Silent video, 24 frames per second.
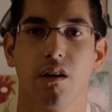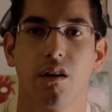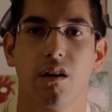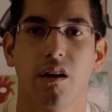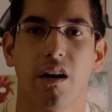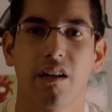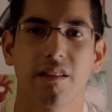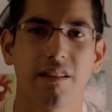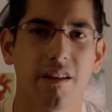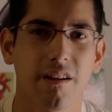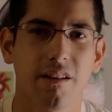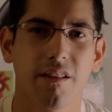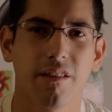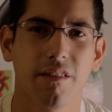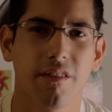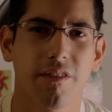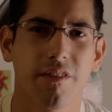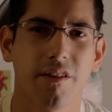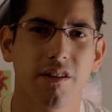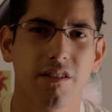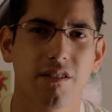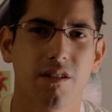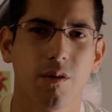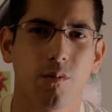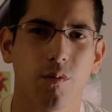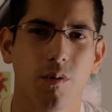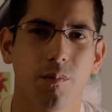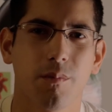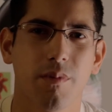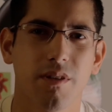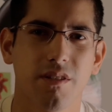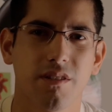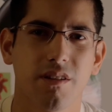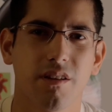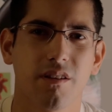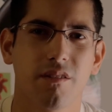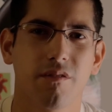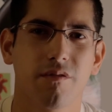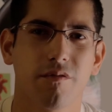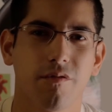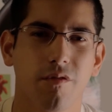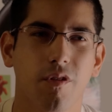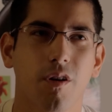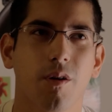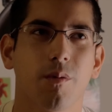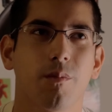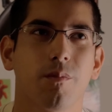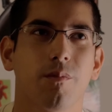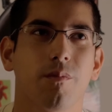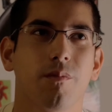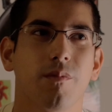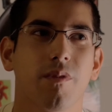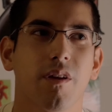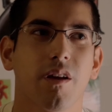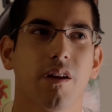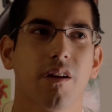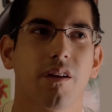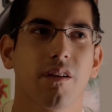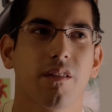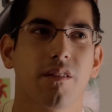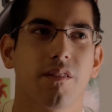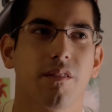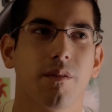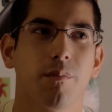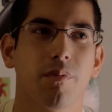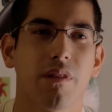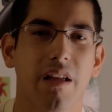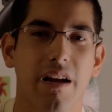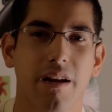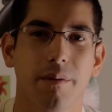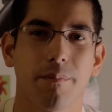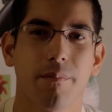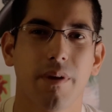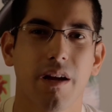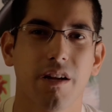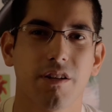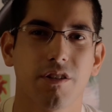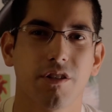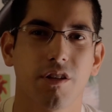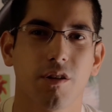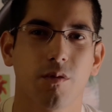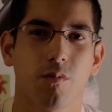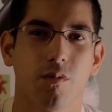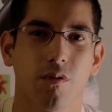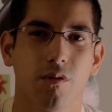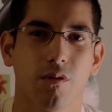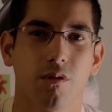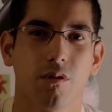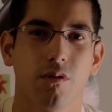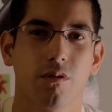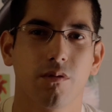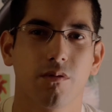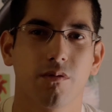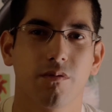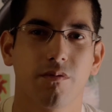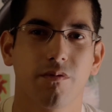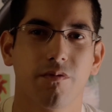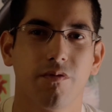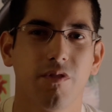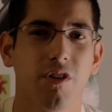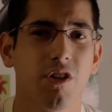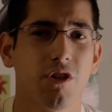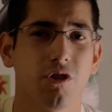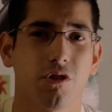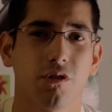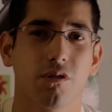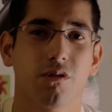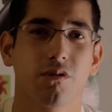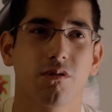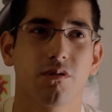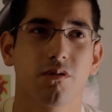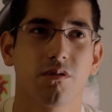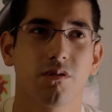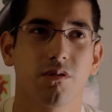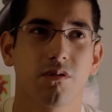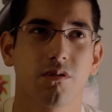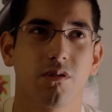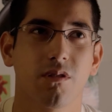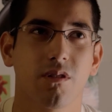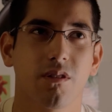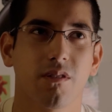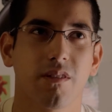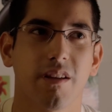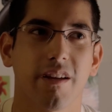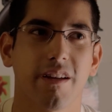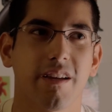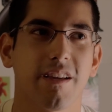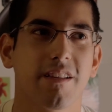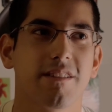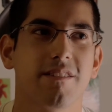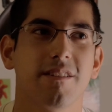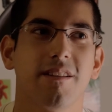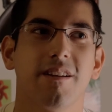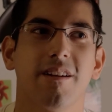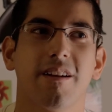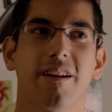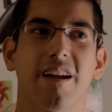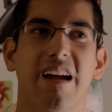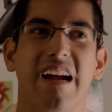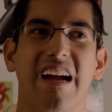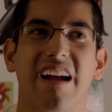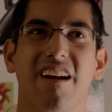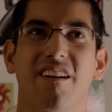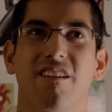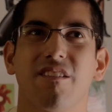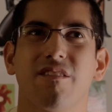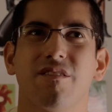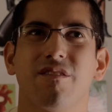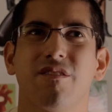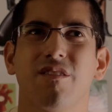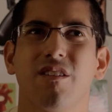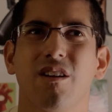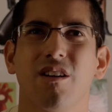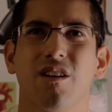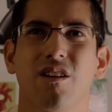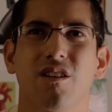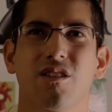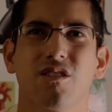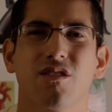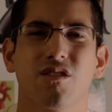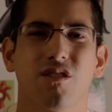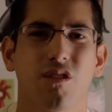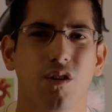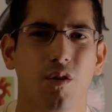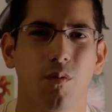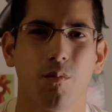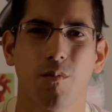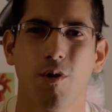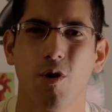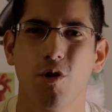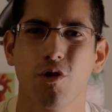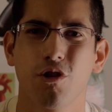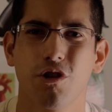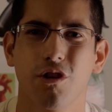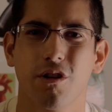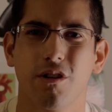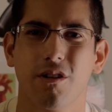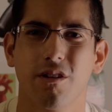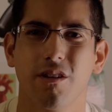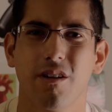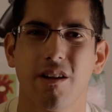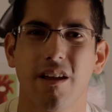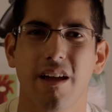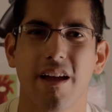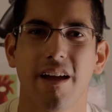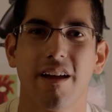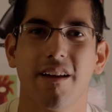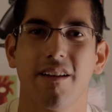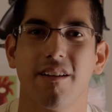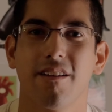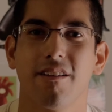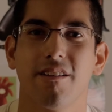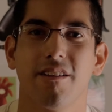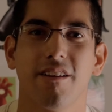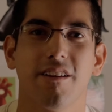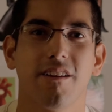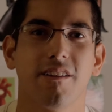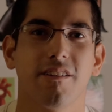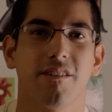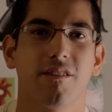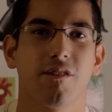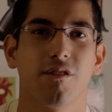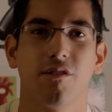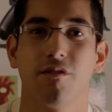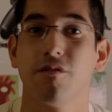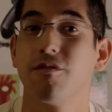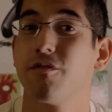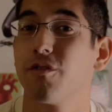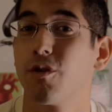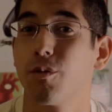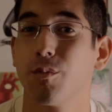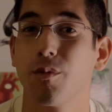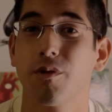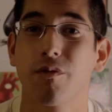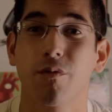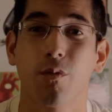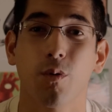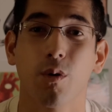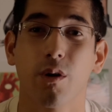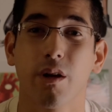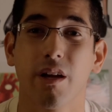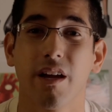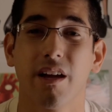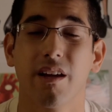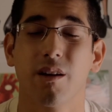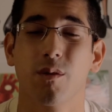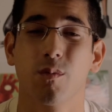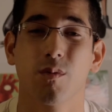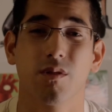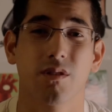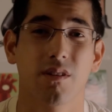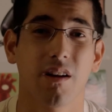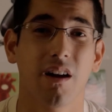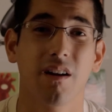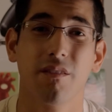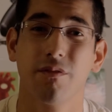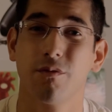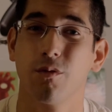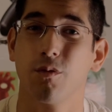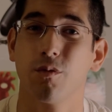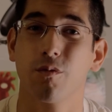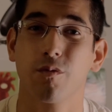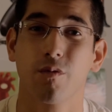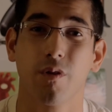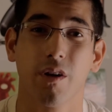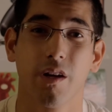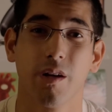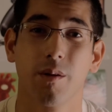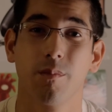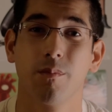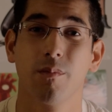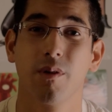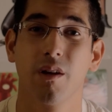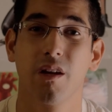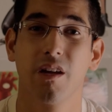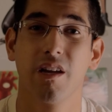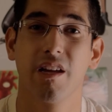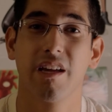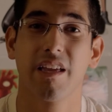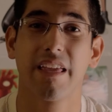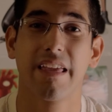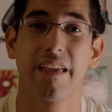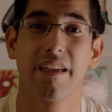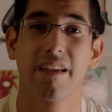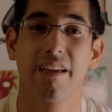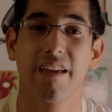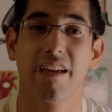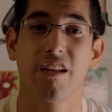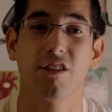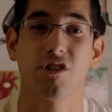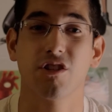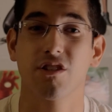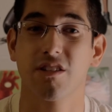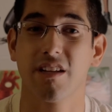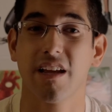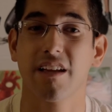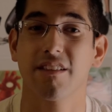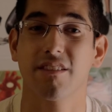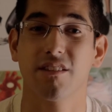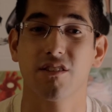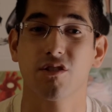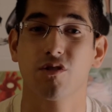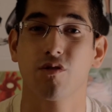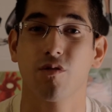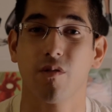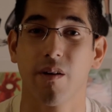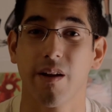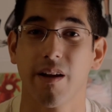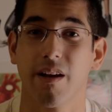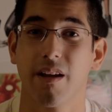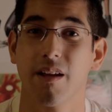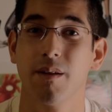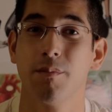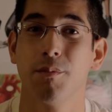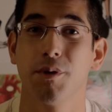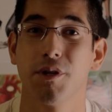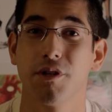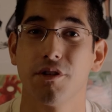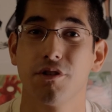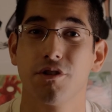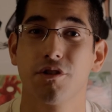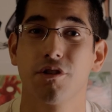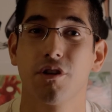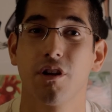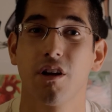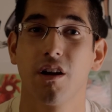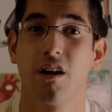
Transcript: A lot of the things that were missing from the Blackmagic were features. Like, it didn't have slow motion, and it couldn't film in 4K, it was not full frame. It just had this great image.